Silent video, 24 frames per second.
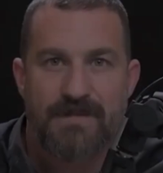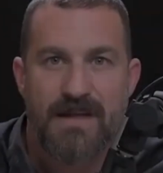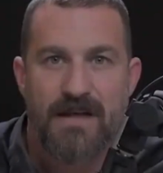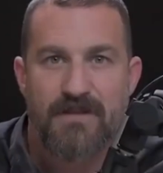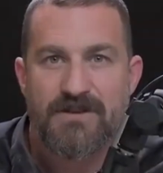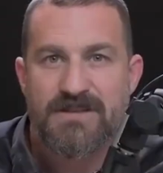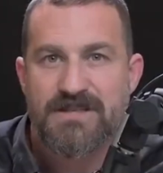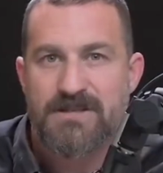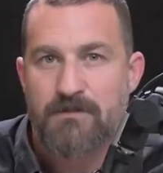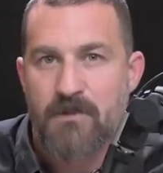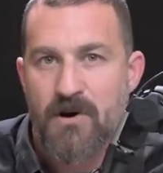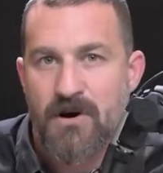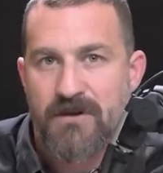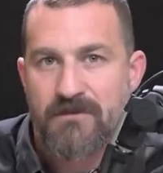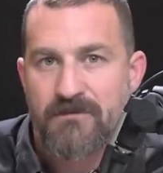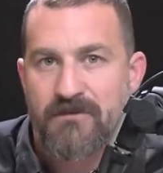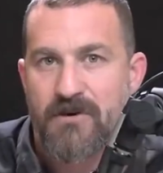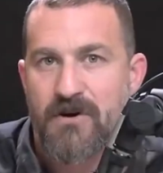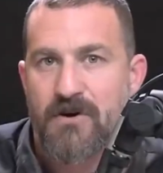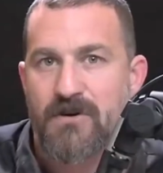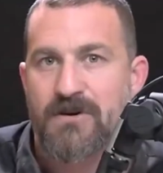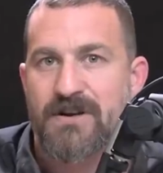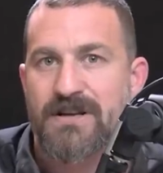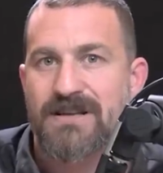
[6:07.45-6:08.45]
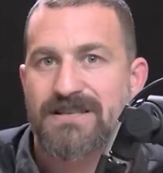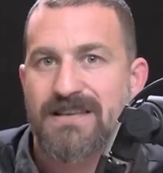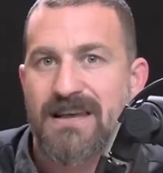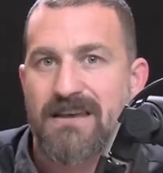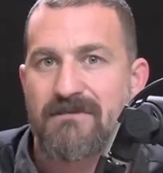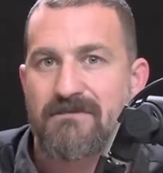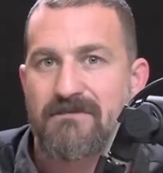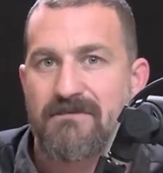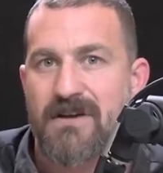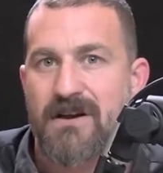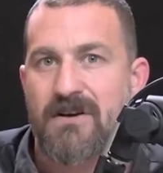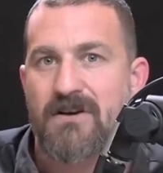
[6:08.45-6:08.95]
Now, the smartphone is
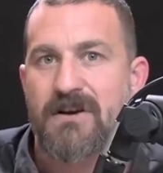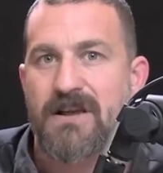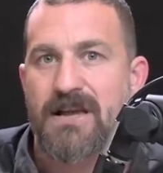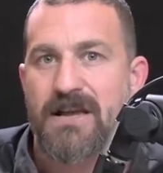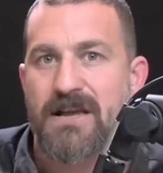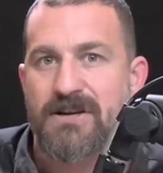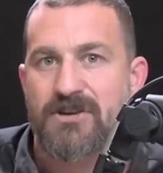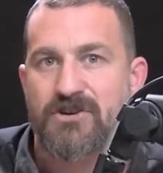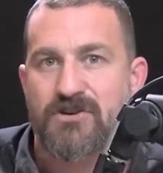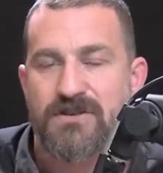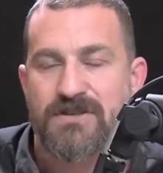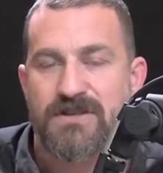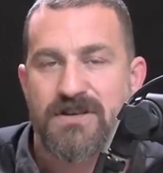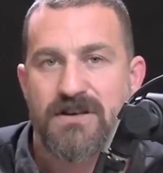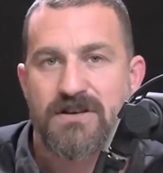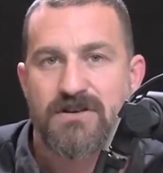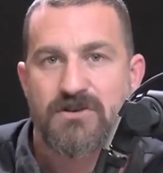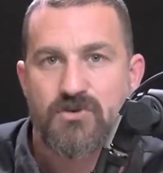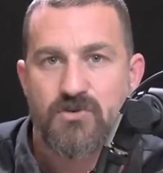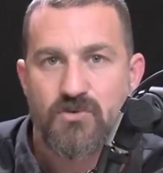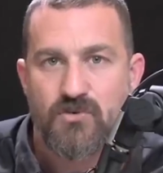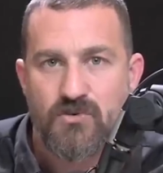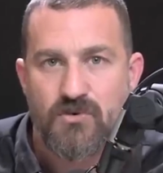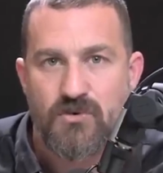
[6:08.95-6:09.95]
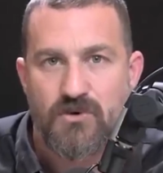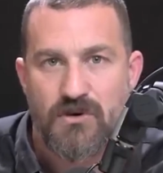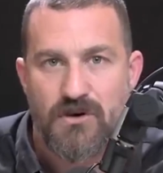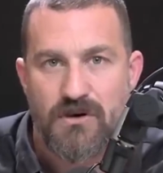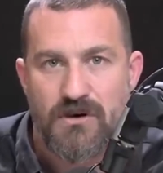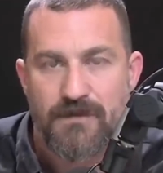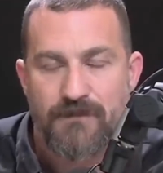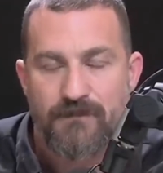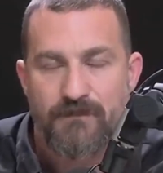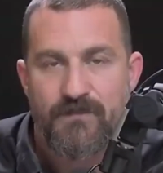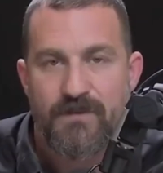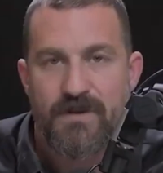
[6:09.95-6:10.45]
a very interesting tool